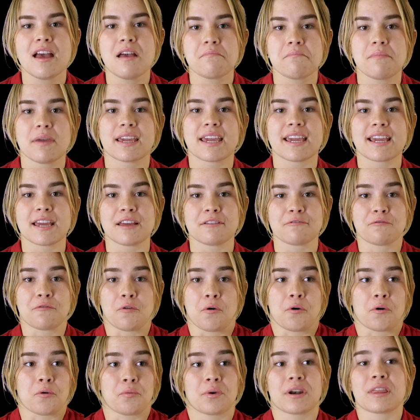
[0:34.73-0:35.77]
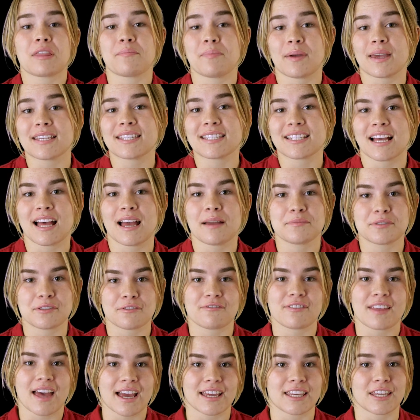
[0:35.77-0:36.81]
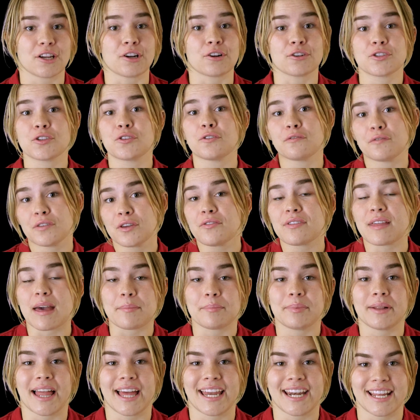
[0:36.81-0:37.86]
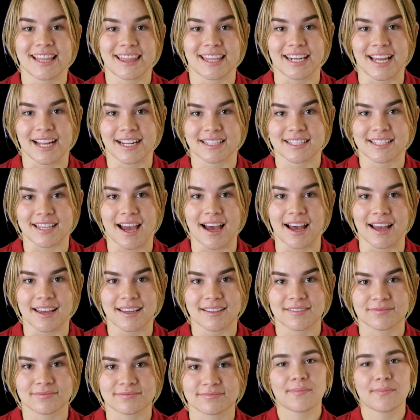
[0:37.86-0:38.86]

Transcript: making it for one of the best times of that year to view that planet in the night sky.